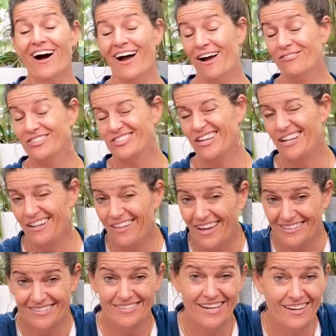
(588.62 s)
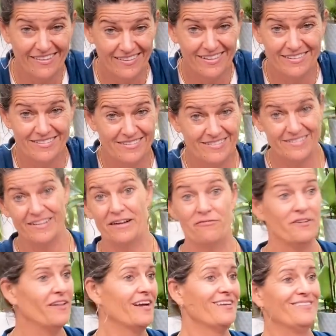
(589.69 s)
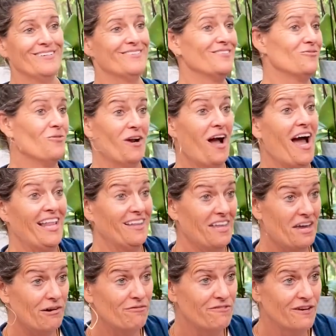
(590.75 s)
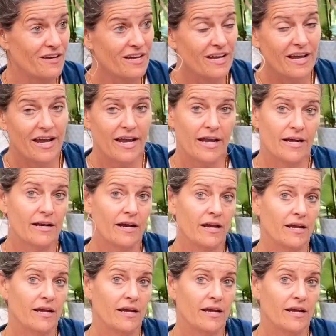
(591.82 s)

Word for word: I obviously had a lot to say on this. this is, I feel like this is what I live and,